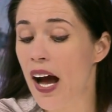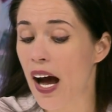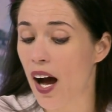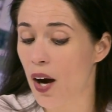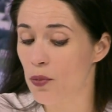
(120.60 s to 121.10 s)

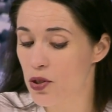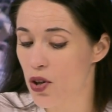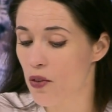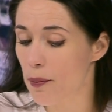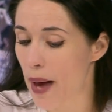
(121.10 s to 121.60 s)
Uh,
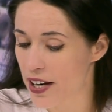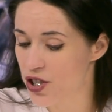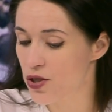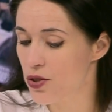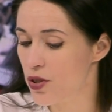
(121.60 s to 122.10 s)
Moldova
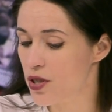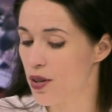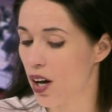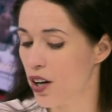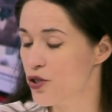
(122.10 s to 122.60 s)
managed to do
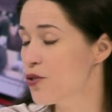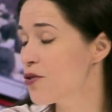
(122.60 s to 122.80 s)
it uh, due